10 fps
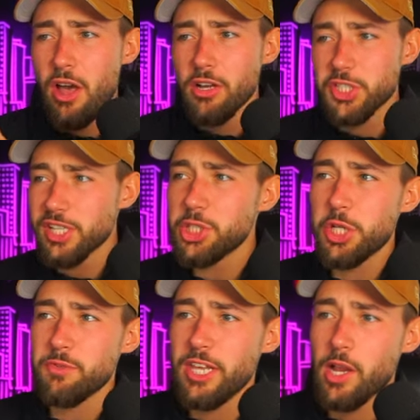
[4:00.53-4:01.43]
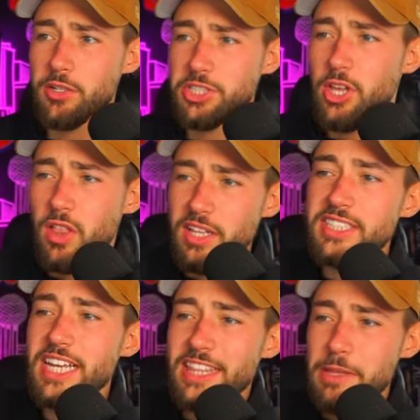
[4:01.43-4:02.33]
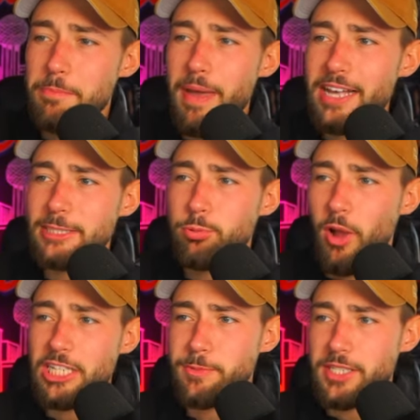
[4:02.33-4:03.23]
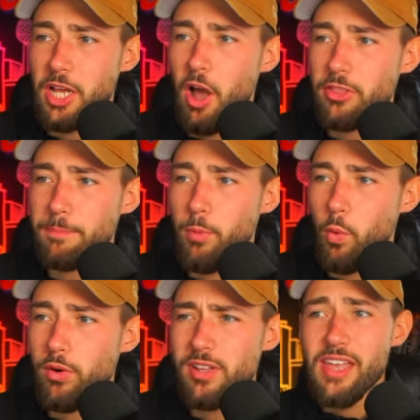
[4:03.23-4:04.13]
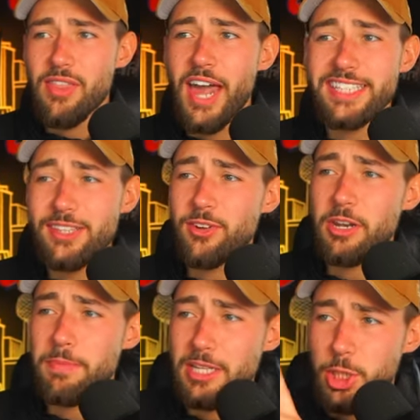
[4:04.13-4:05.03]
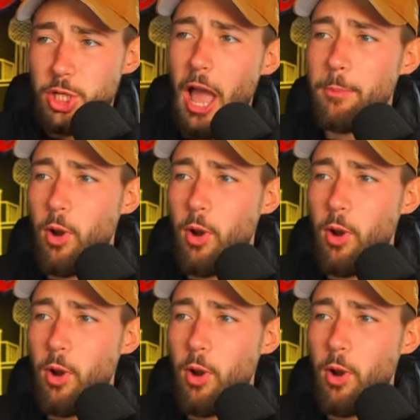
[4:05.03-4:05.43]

So let's shift gears. Let's take the best prospect on the board. That is either going to be Chop